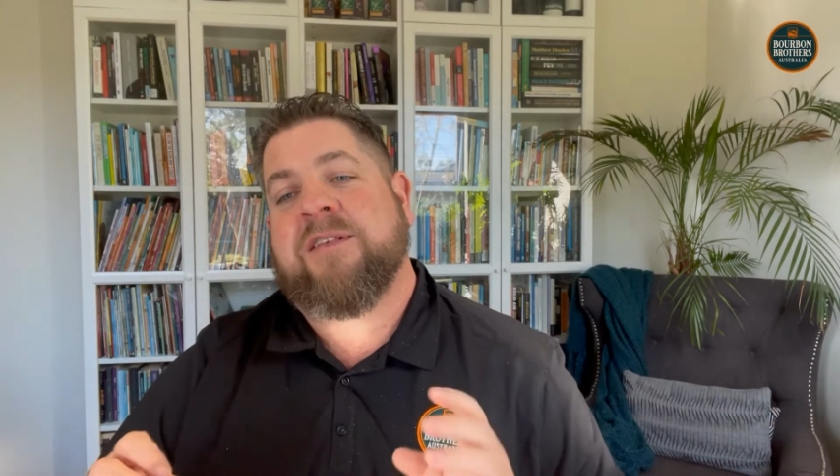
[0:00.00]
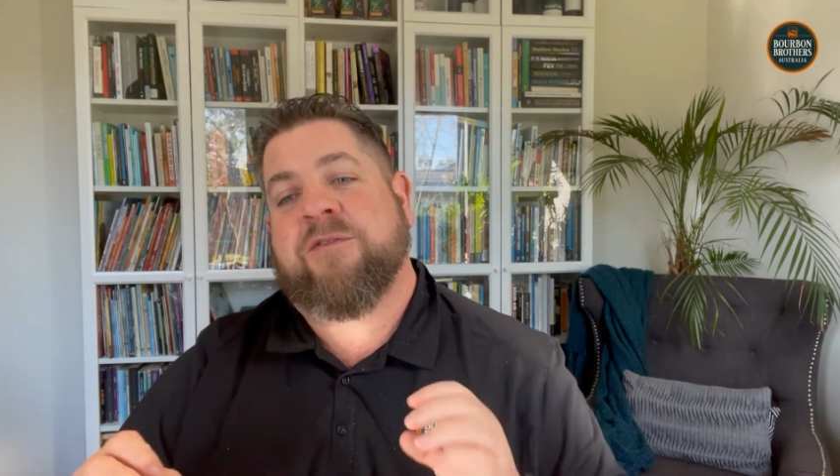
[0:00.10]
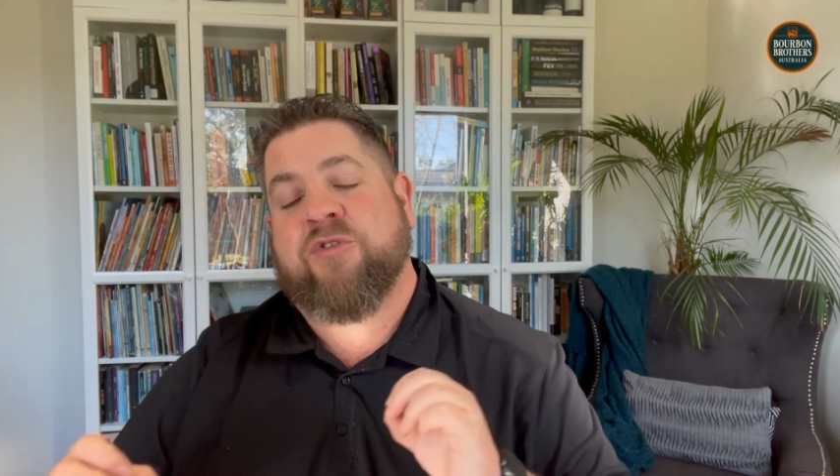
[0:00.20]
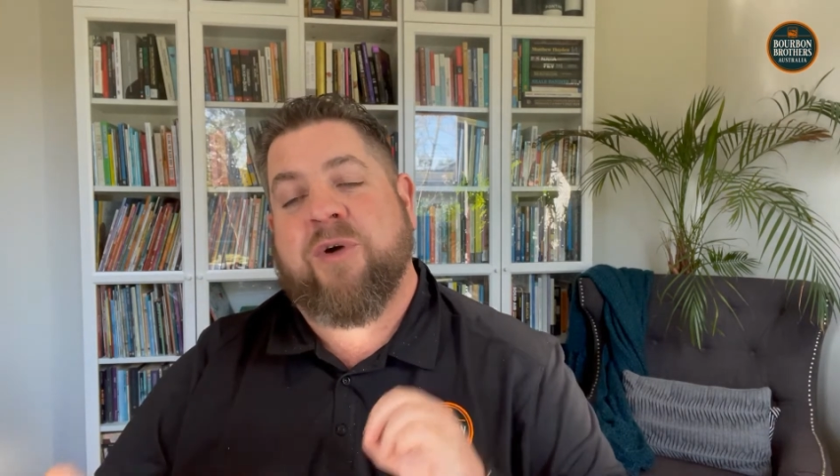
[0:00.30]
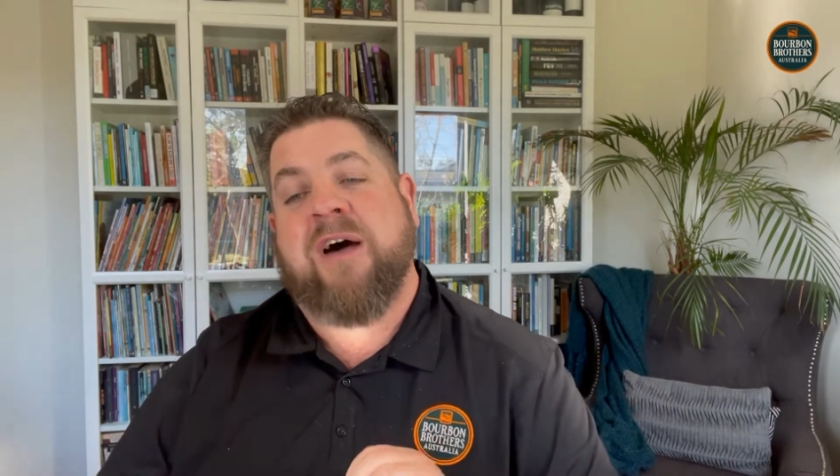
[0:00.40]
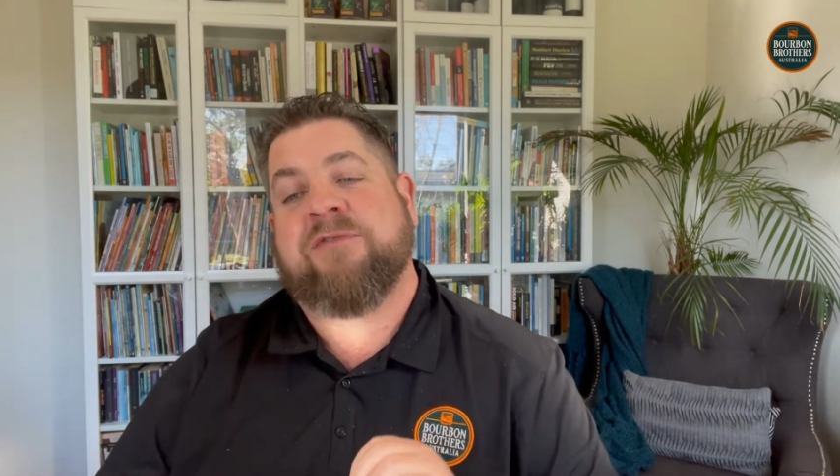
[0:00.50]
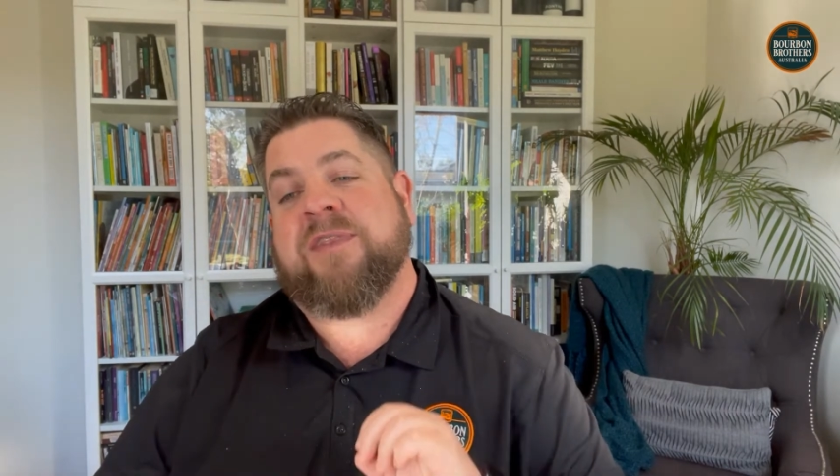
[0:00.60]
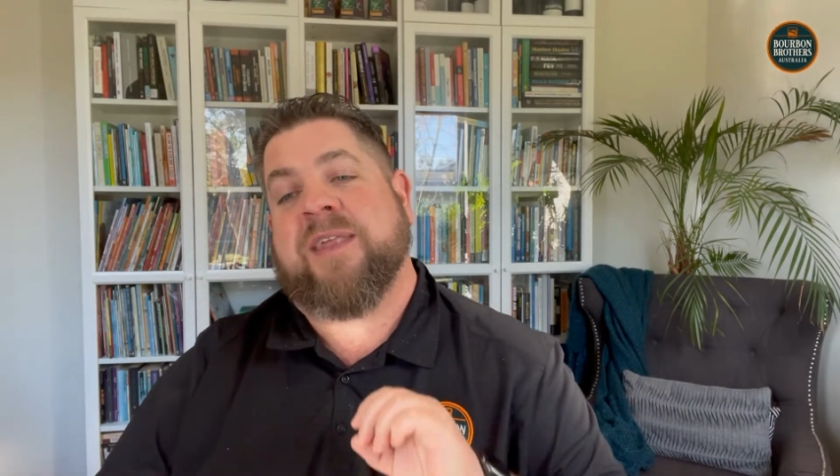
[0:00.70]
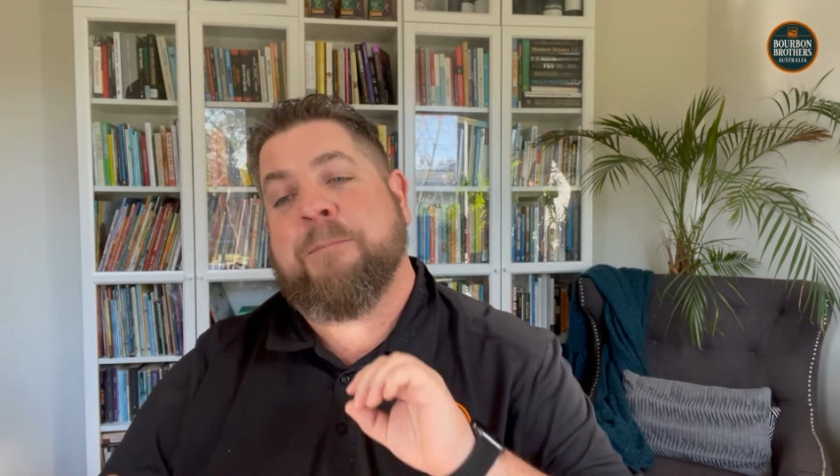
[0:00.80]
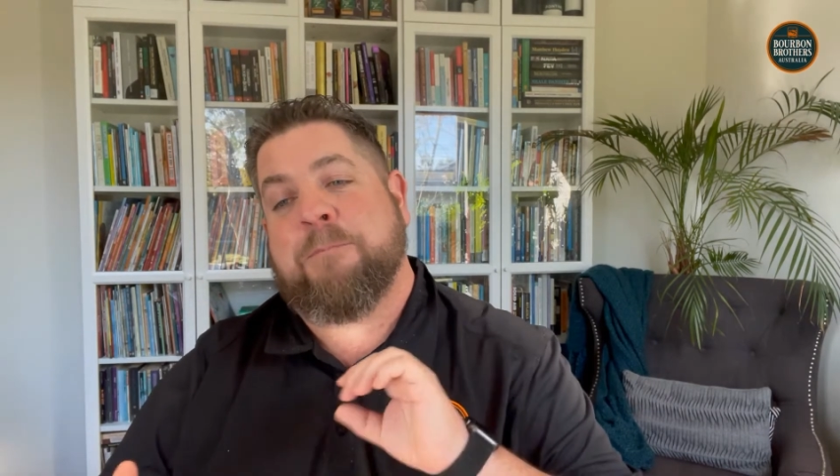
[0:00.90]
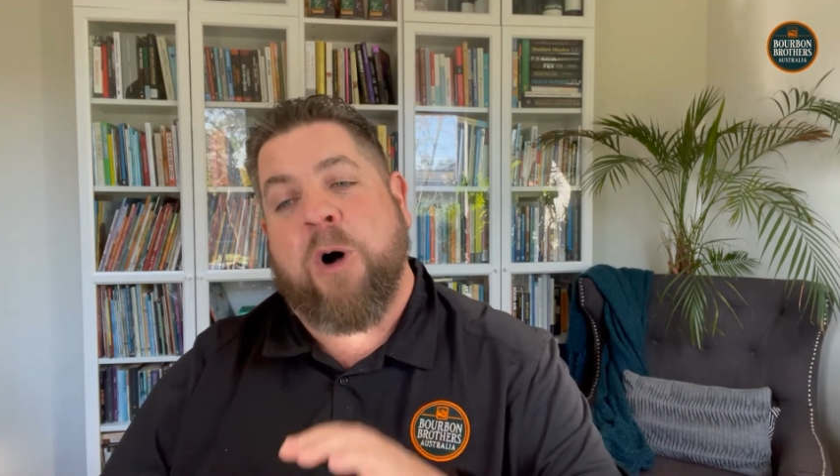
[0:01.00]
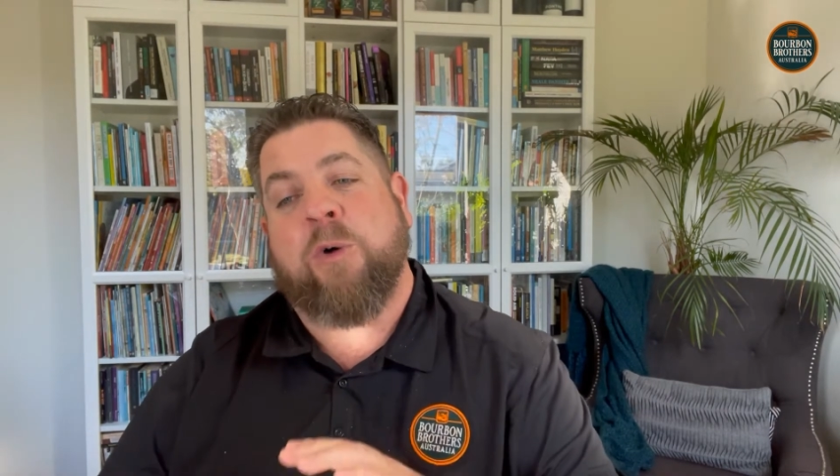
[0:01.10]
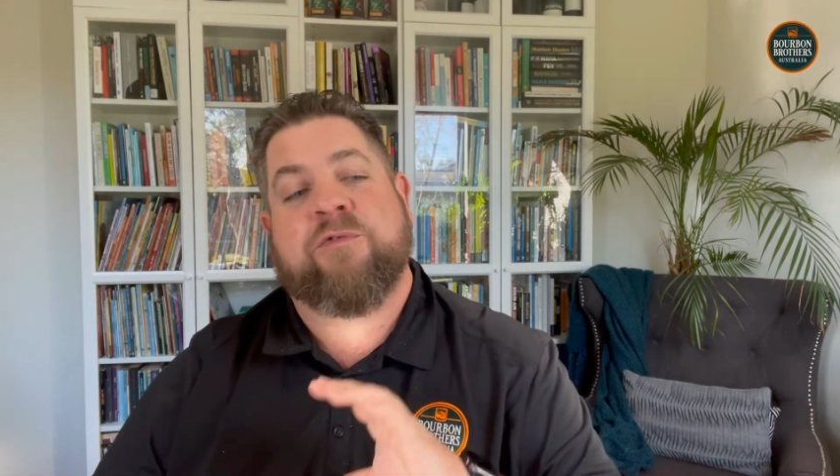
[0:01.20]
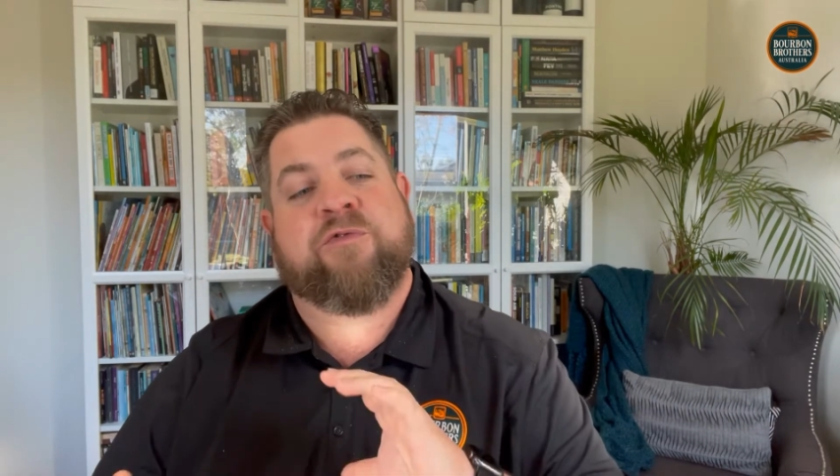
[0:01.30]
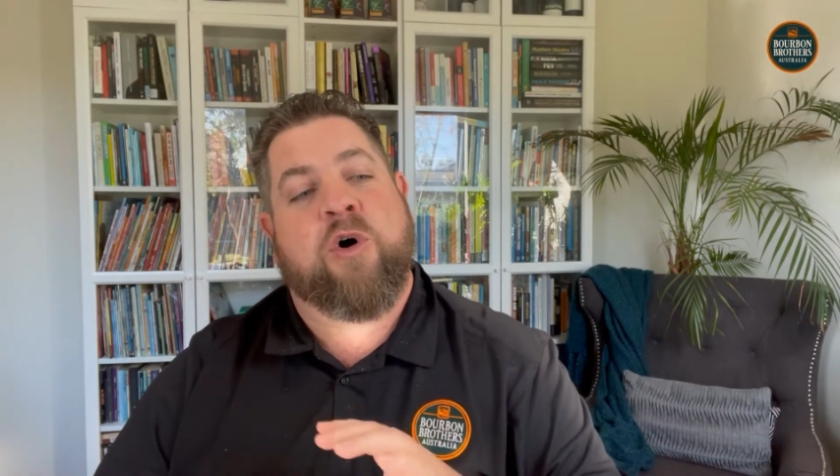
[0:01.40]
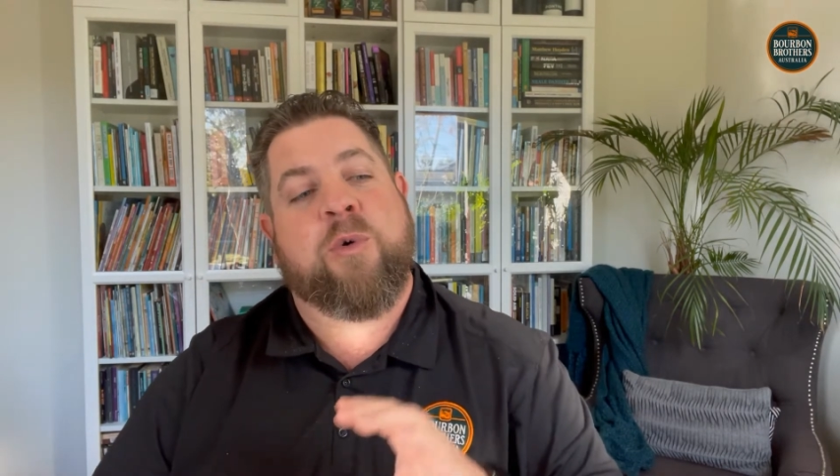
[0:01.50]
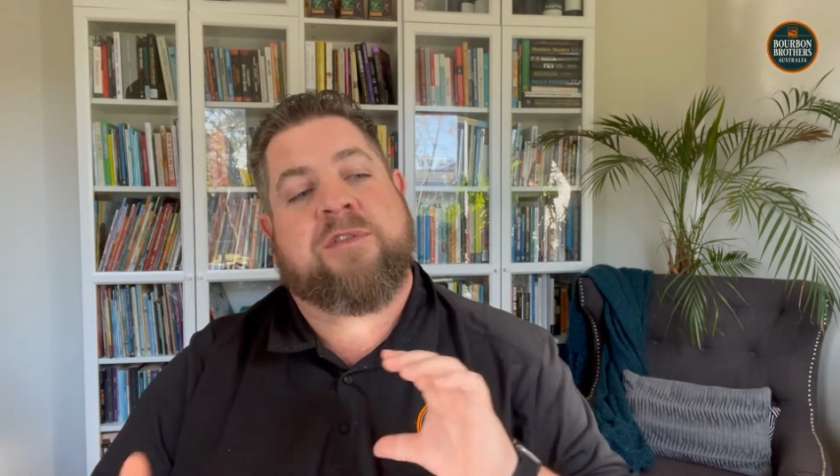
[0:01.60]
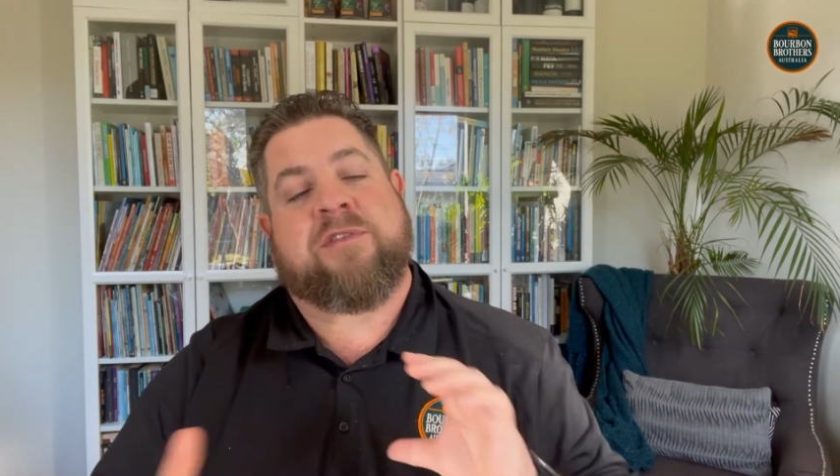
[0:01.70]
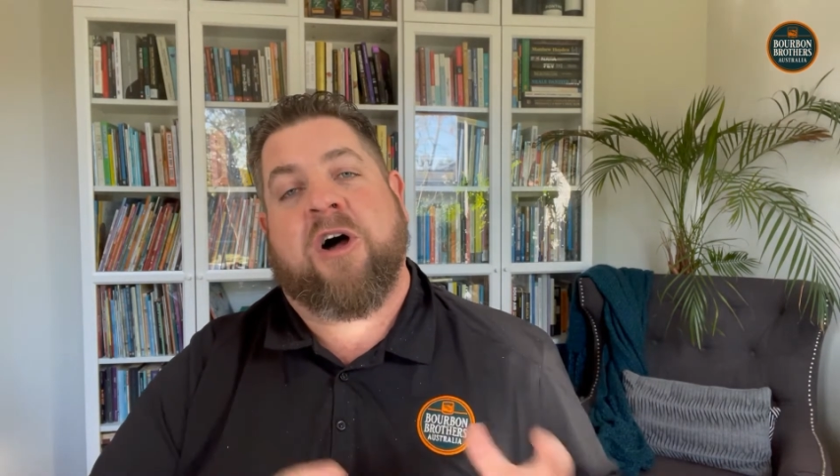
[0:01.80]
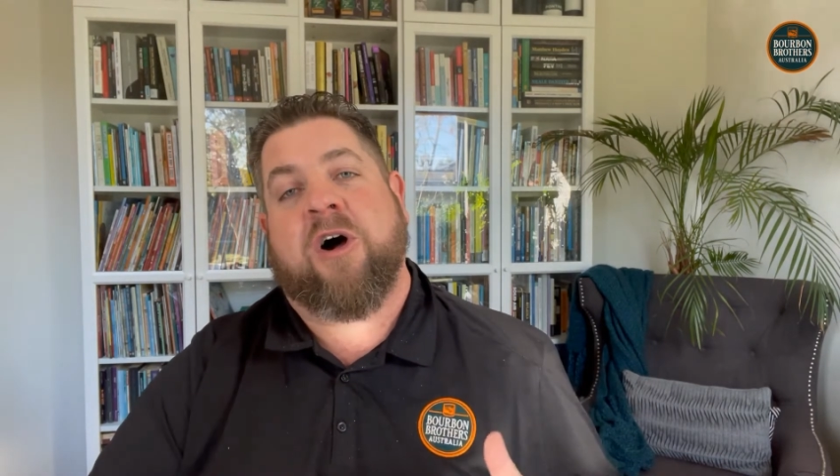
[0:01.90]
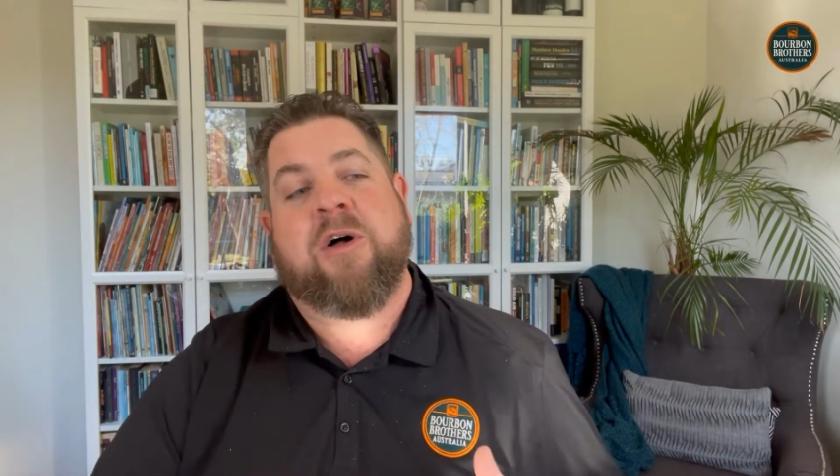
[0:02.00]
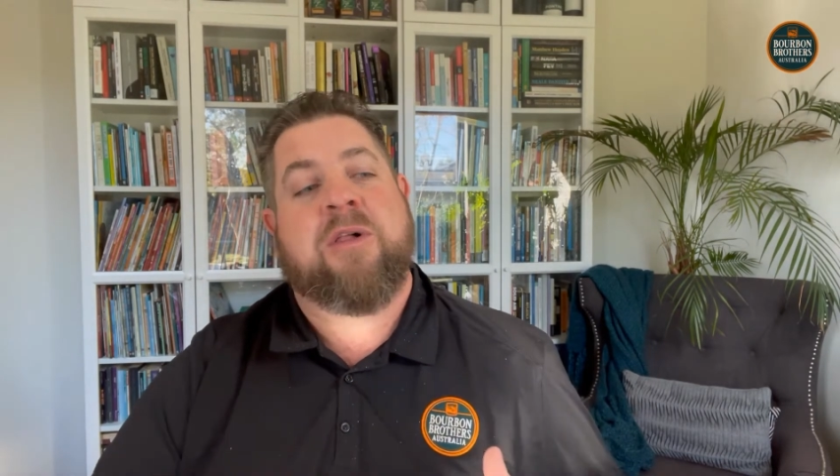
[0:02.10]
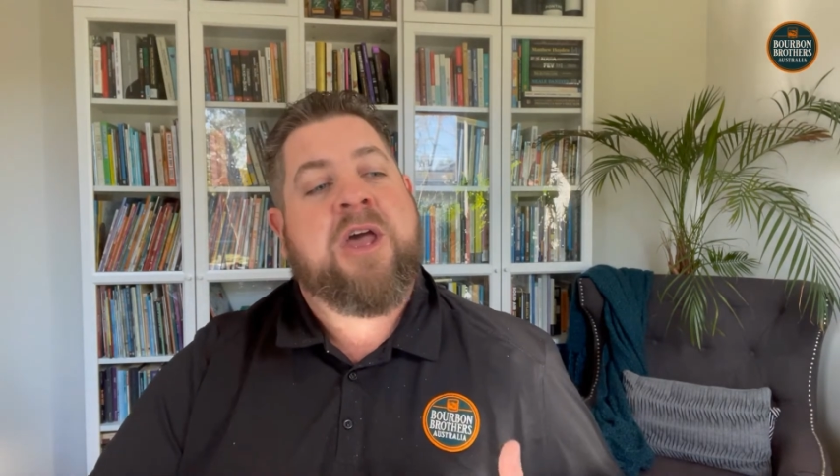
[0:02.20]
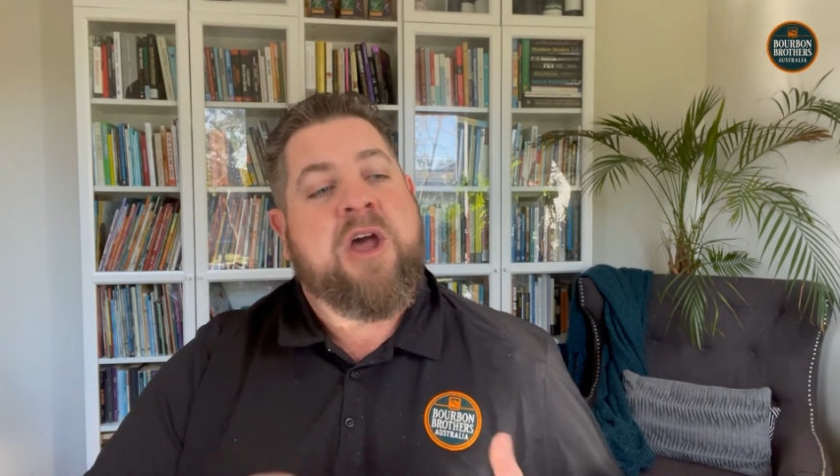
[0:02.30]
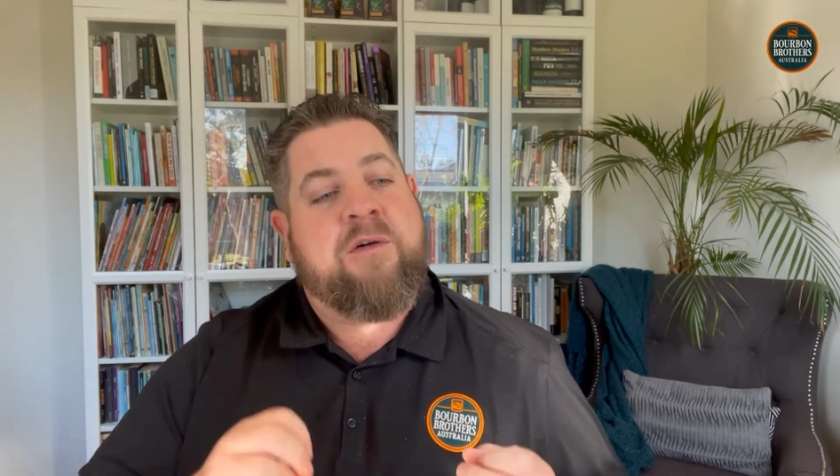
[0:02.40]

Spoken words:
of crafting their malt-forward style